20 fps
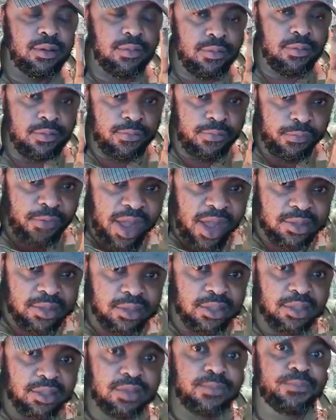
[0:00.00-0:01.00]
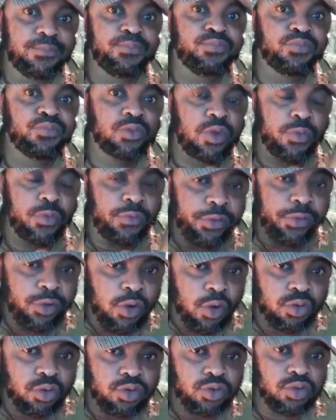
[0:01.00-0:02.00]
Facts,
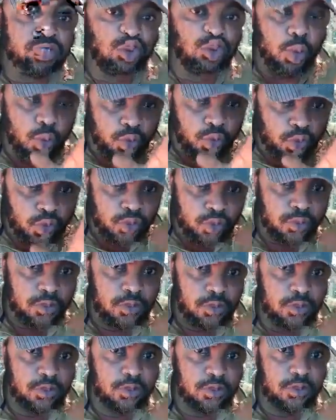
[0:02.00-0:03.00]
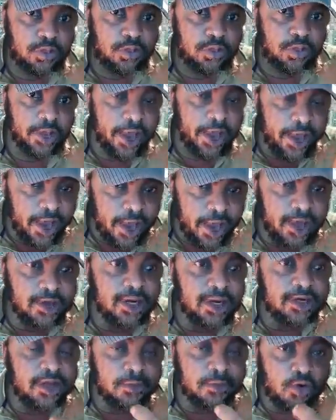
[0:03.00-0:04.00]
figures, truth.
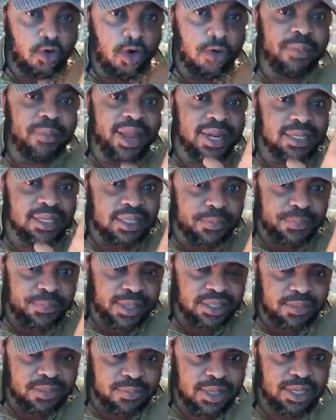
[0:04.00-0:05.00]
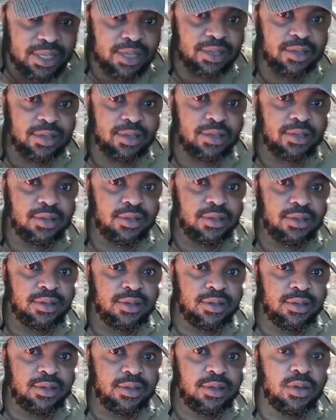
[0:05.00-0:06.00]
Let them come and debate me.
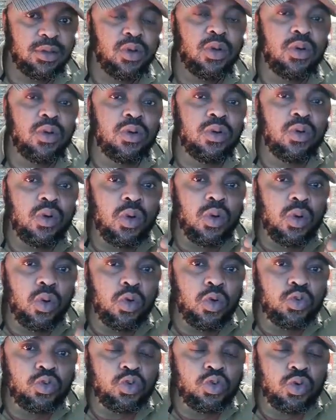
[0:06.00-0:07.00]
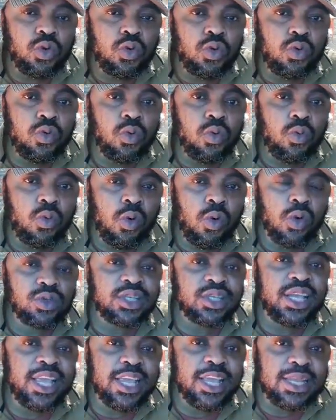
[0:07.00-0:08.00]
Ojuku
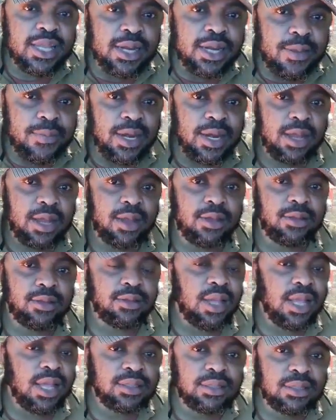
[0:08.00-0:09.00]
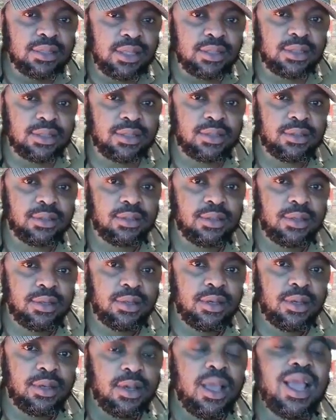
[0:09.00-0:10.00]
was a criminal. That's it.
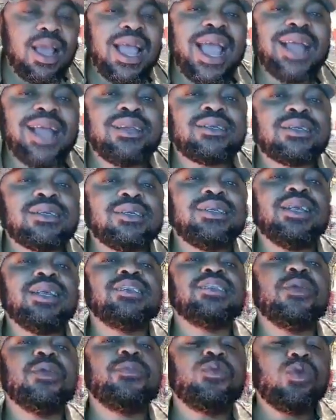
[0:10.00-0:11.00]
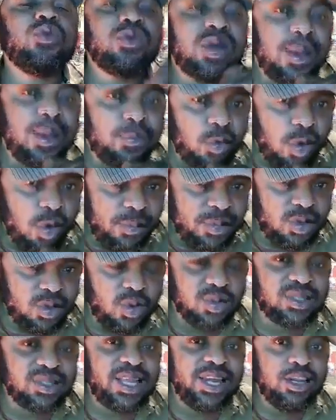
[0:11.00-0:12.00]
And there's a program coming
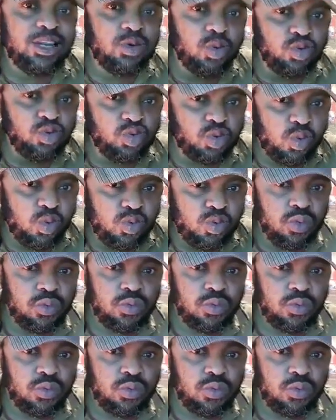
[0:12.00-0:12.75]
concerning Ojuku